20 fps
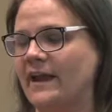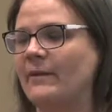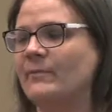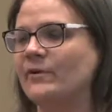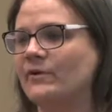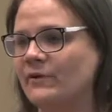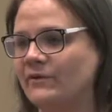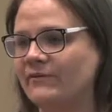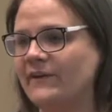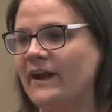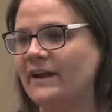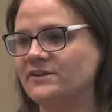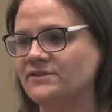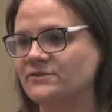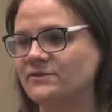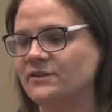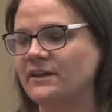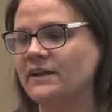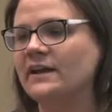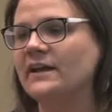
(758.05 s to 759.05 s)
chemical
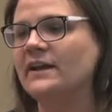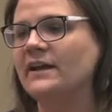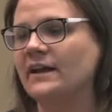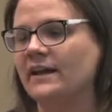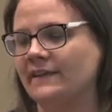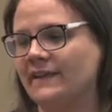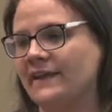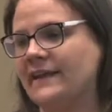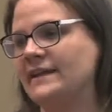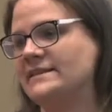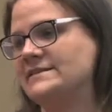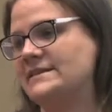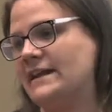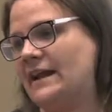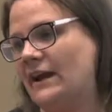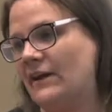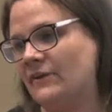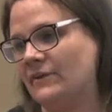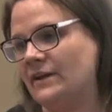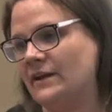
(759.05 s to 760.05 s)
factory that gets it
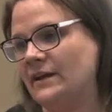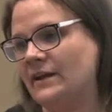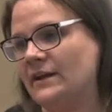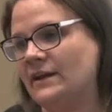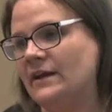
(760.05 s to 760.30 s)
out.